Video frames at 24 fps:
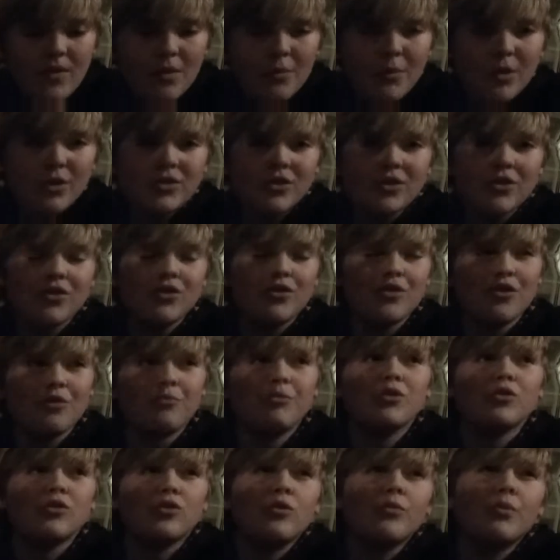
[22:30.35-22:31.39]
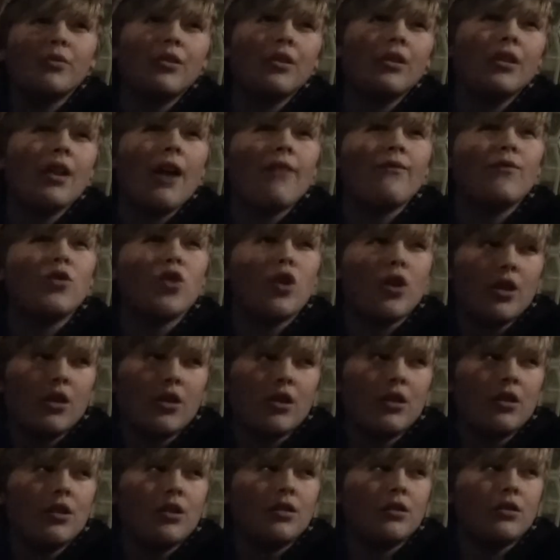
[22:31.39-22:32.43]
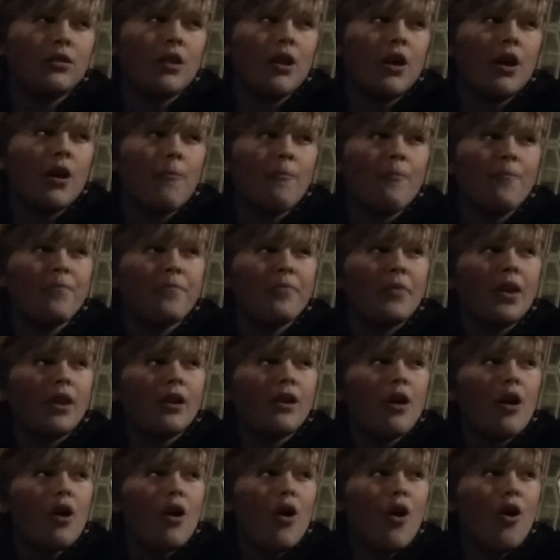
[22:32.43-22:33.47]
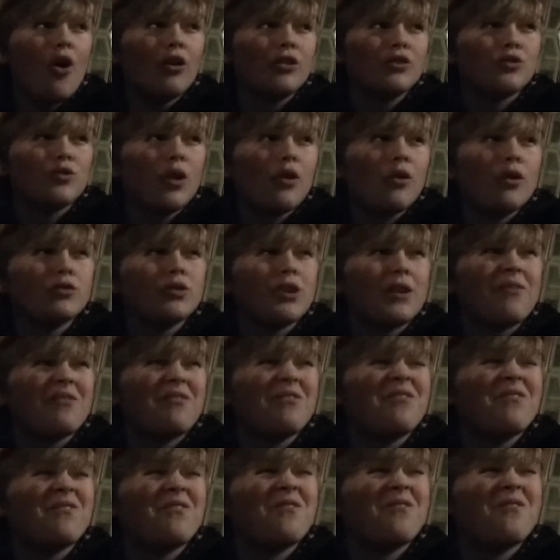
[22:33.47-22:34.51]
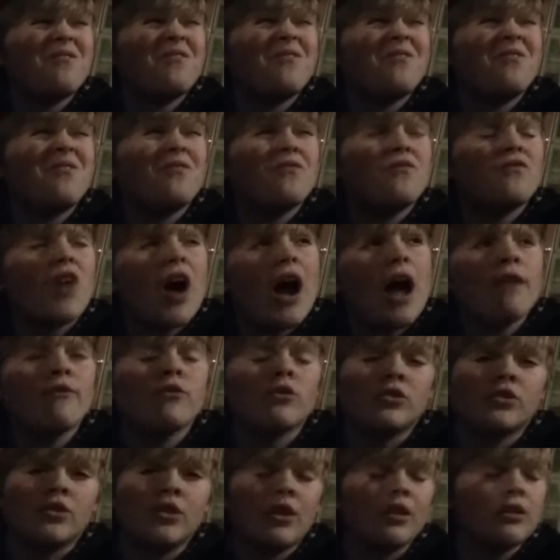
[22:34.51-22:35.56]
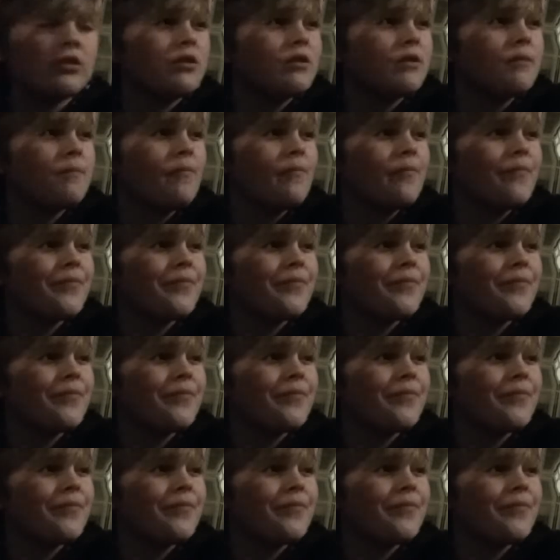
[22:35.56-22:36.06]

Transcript: the most the most stupid thing I've done is that. All right, so I was like five or six.